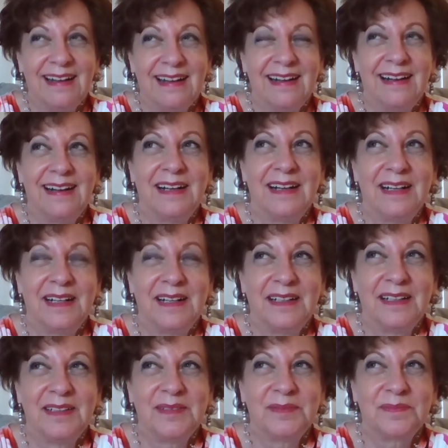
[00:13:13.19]

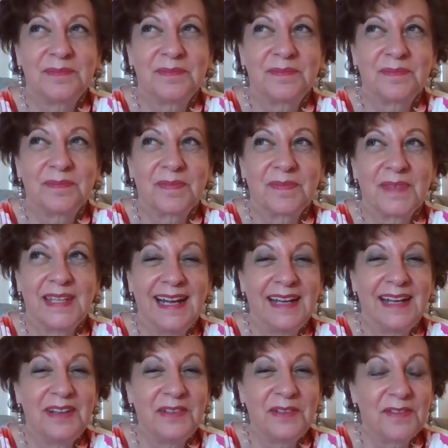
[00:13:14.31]
And I
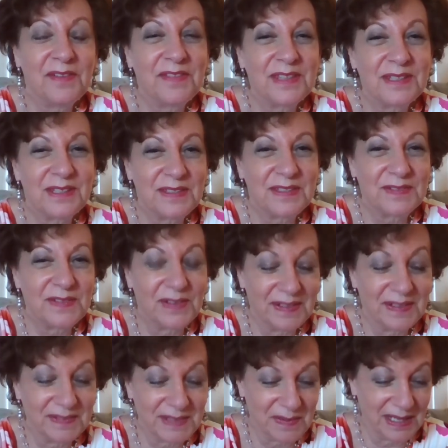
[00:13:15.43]
don't know if this is for
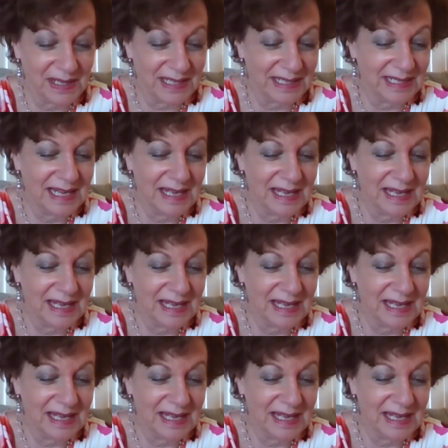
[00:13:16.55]
everyone,